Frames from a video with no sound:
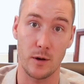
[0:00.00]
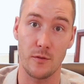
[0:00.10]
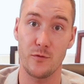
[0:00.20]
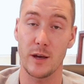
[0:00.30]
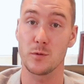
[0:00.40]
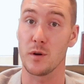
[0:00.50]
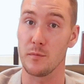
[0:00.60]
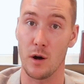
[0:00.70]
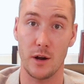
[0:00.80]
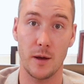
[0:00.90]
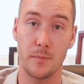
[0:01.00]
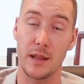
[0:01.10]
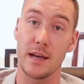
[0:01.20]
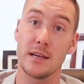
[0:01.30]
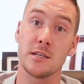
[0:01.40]
on Facebook
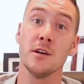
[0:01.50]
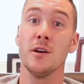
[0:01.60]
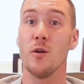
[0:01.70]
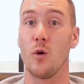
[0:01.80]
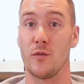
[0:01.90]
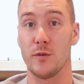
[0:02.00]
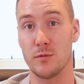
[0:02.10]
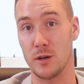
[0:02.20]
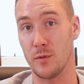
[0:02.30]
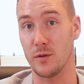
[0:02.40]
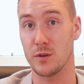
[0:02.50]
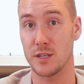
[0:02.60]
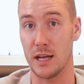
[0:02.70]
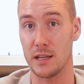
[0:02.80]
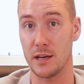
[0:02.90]
Marketplace, or from someone who's
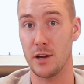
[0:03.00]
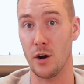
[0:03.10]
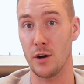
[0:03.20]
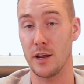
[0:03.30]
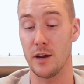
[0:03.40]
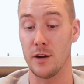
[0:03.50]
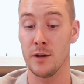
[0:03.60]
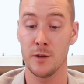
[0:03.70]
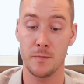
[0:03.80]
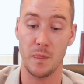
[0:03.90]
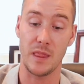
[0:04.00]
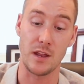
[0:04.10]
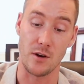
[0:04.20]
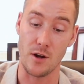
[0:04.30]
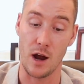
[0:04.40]
selling a cart here, then
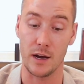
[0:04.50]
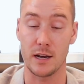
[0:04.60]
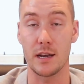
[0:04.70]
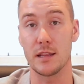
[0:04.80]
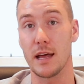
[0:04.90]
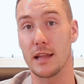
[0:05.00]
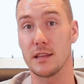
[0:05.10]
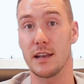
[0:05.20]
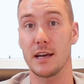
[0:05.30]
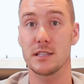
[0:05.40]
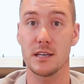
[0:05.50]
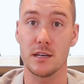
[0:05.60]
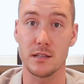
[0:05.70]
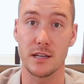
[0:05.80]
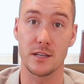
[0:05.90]
you're not going to need that. The next thing
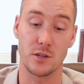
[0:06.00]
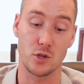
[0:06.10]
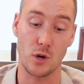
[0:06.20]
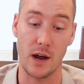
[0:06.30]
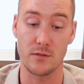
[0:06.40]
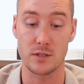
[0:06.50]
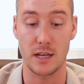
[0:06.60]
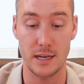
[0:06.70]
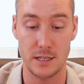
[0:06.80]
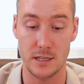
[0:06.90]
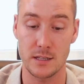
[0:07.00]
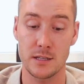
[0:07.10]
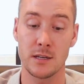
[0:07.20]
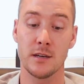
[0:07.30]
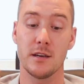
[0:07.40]
you'll need is your driver's license.